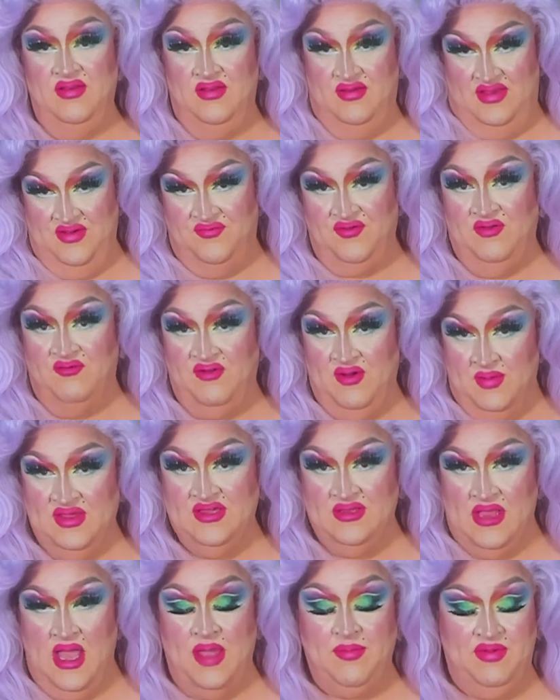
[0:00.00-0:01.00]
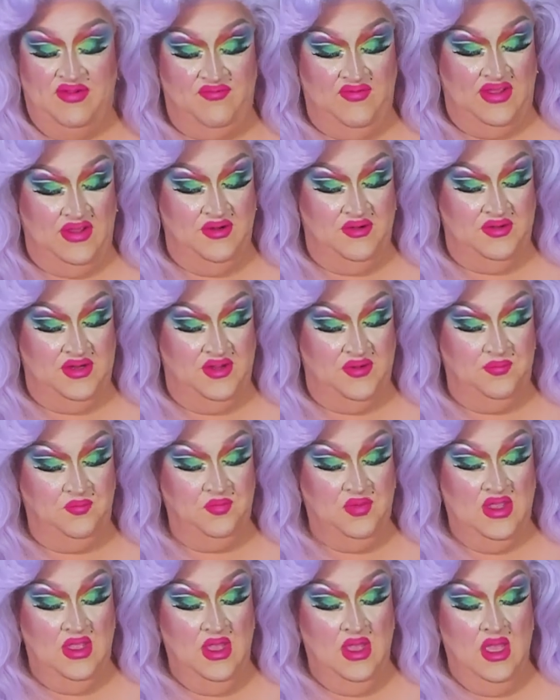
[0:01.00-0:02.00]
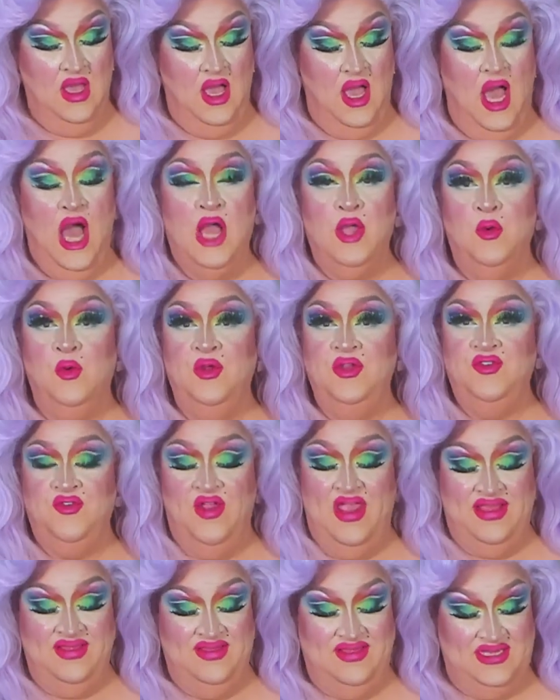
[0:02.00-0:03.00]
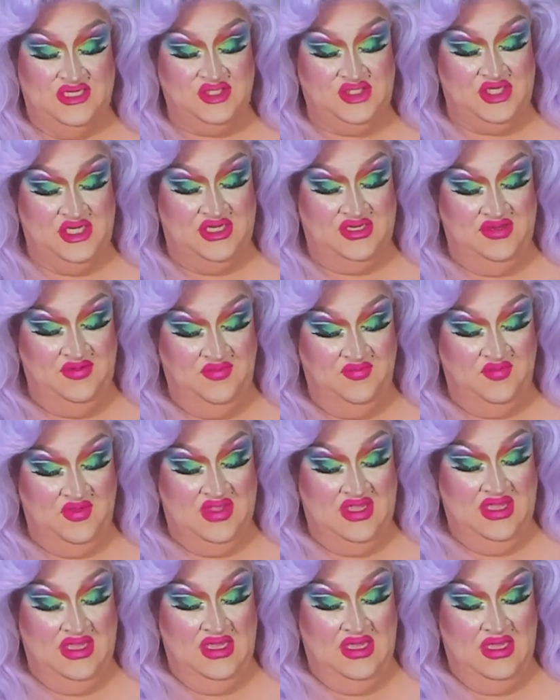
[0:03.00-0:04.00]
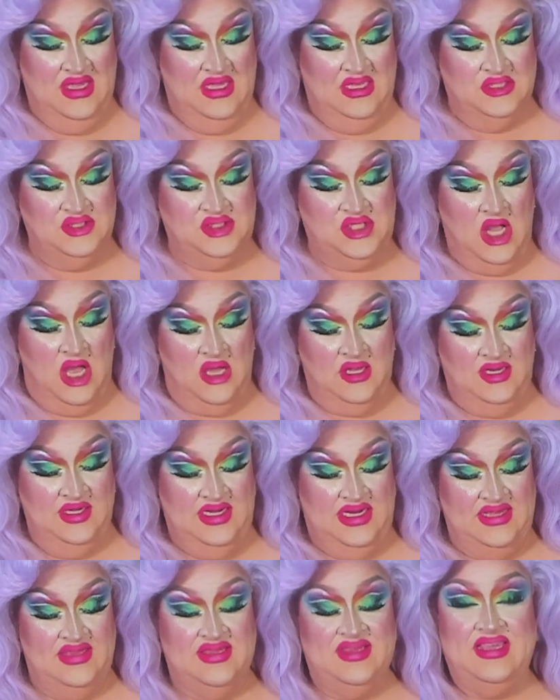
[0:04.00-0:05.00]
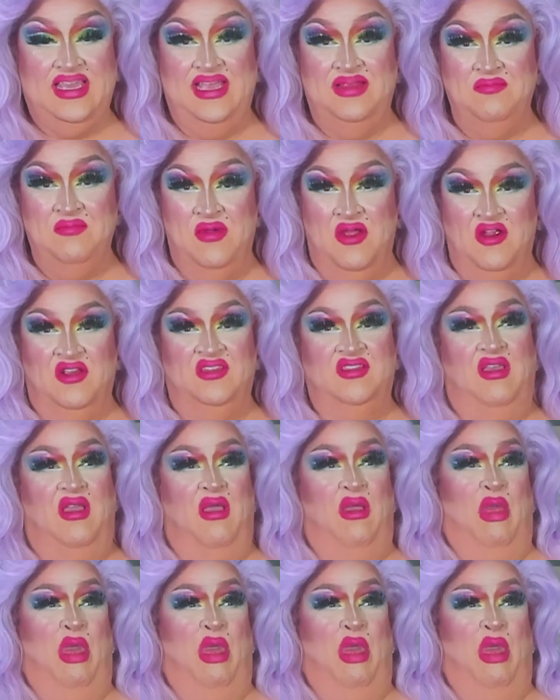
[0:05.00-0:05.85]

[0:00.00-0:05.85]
different from a sloppy Fingerdoo. Awkward Transition. Chocolatey Skid Marks.